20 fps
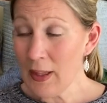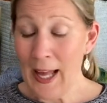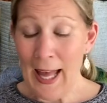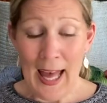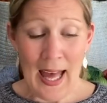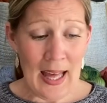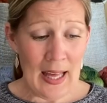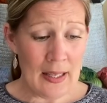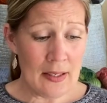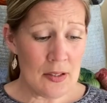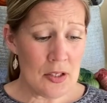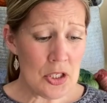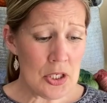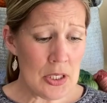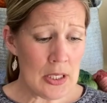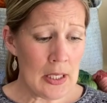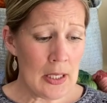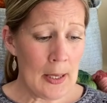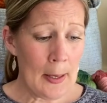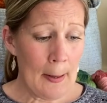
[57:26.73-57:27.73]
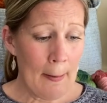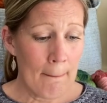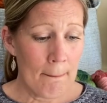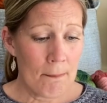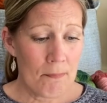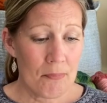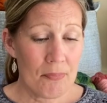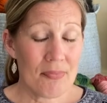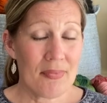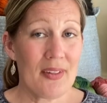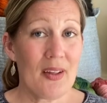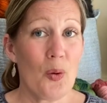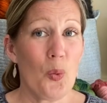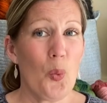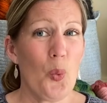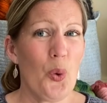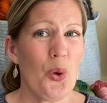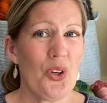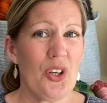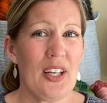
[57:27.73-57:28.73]
and
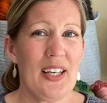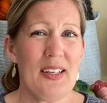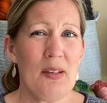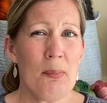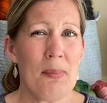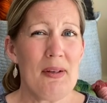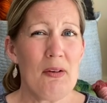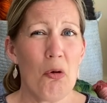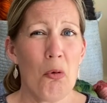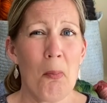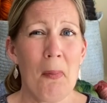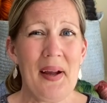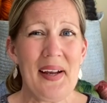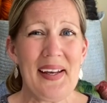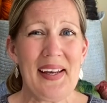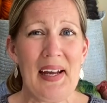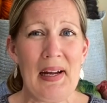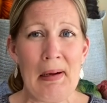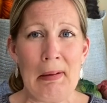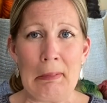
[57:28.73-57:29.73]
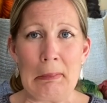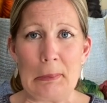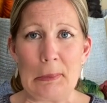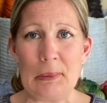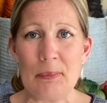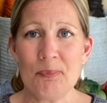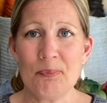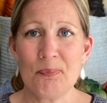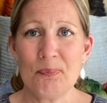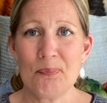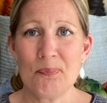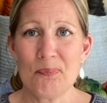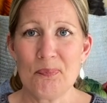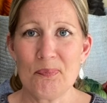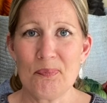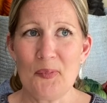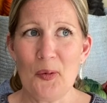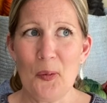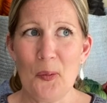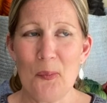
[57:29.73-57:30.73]
work a little bit on my cowl.
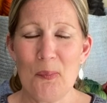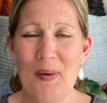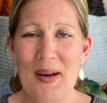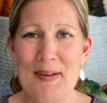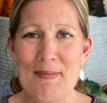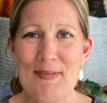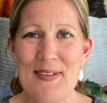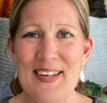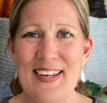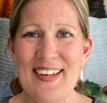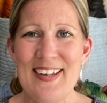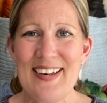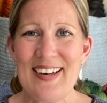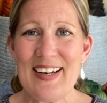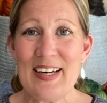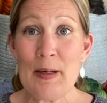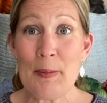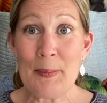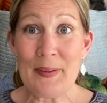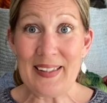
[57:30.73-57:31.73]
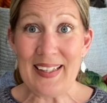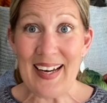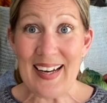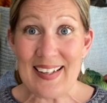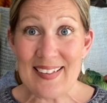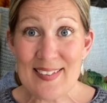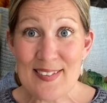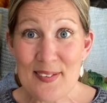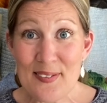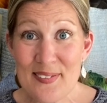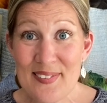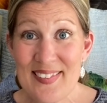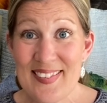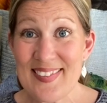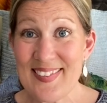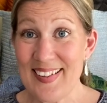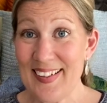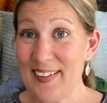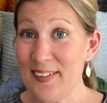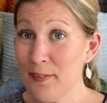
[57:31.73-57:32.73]
Maybe I will cast on the
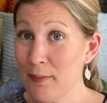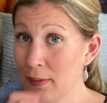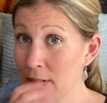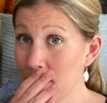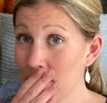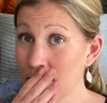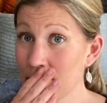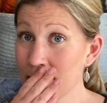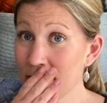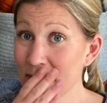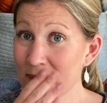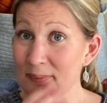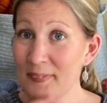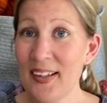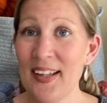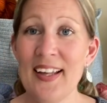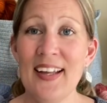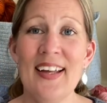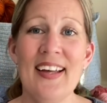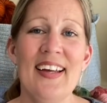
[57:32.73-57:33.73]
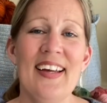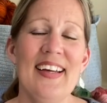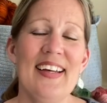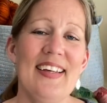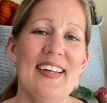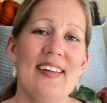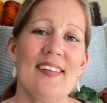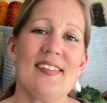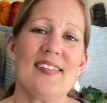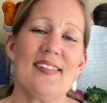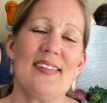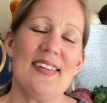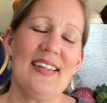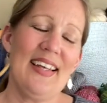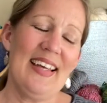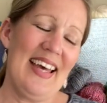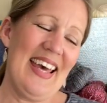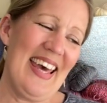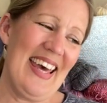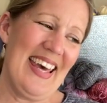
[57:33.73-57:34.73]
second one. Yes.
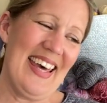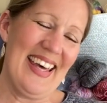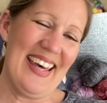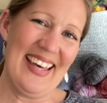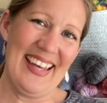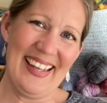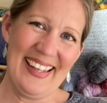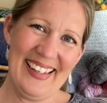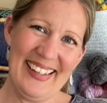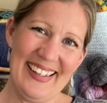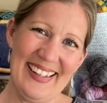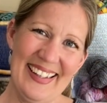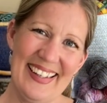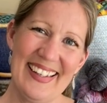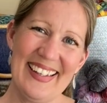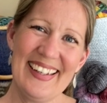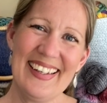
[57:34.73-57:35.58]
It's